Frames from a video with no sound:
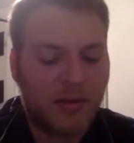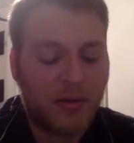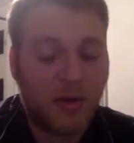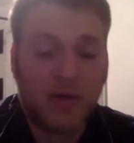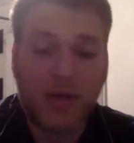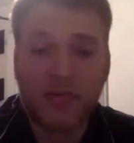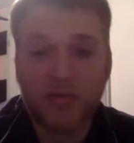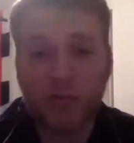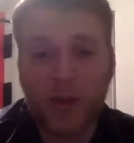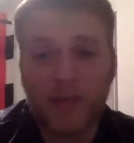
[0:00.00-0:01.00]
Okay, it's just
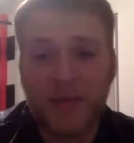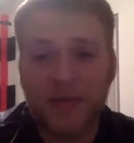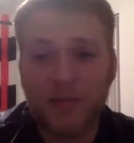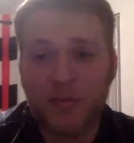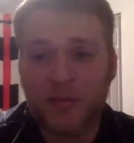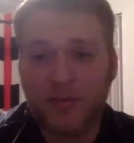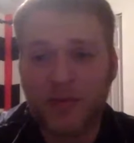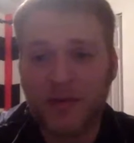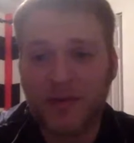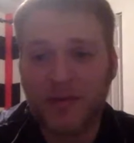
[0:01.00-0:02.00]
one peasant with two
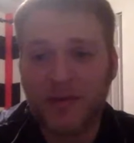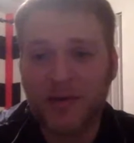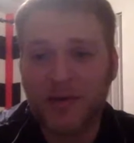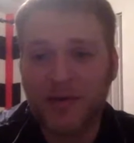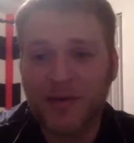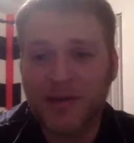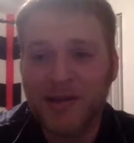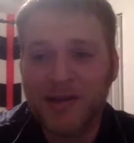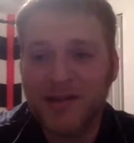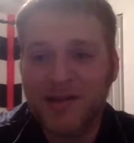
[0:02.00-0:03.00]
sons. There we go.
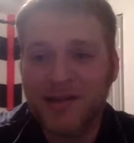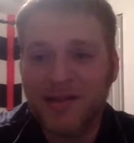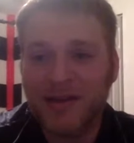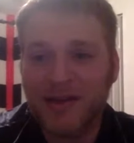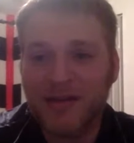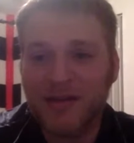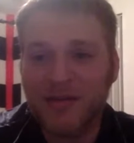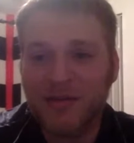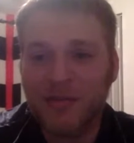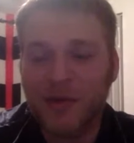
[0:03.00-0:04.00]
The other night,
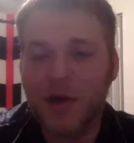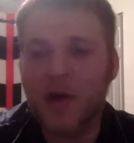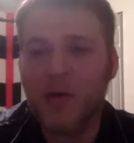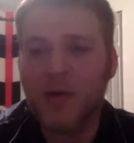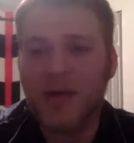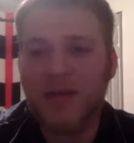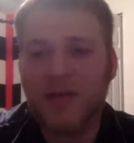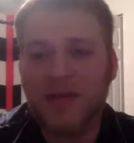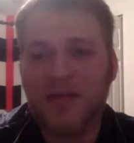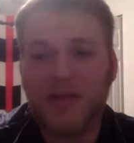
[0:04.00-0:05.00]
oh yes,
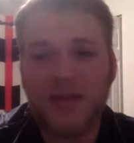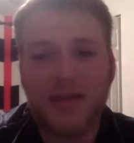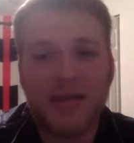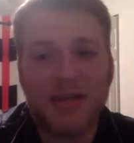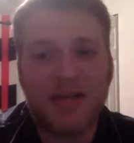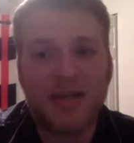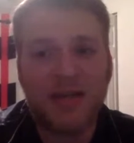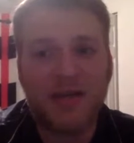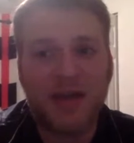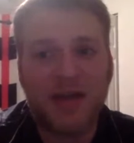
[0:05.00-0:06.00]
the other
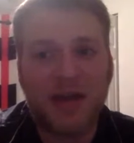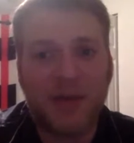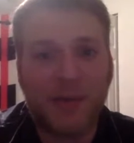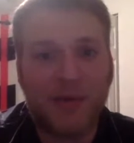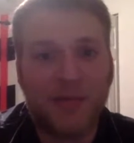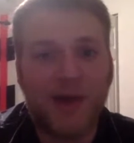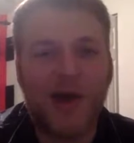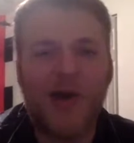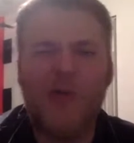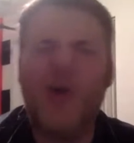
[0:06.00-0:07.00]
night I was.
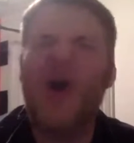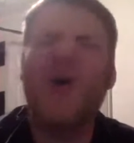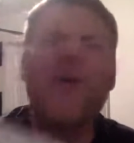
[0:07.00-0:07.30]
Oh,